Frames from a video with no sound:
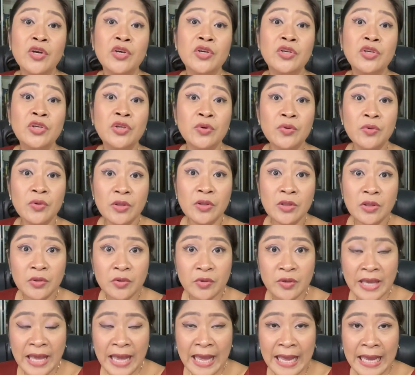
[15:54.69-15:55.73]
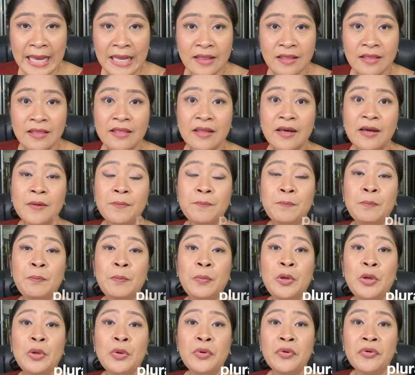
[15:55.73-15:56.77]
You look at the
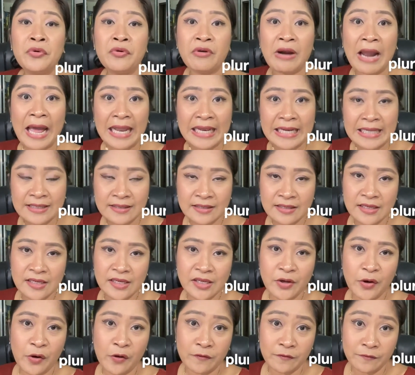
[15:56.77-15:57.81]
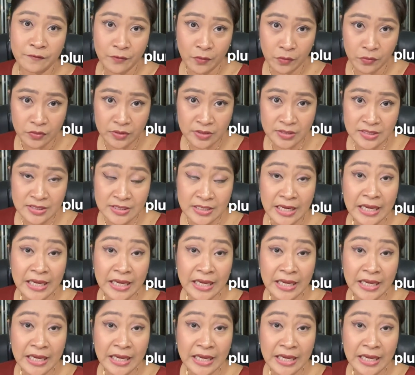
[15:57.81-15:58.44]
plurality of votes.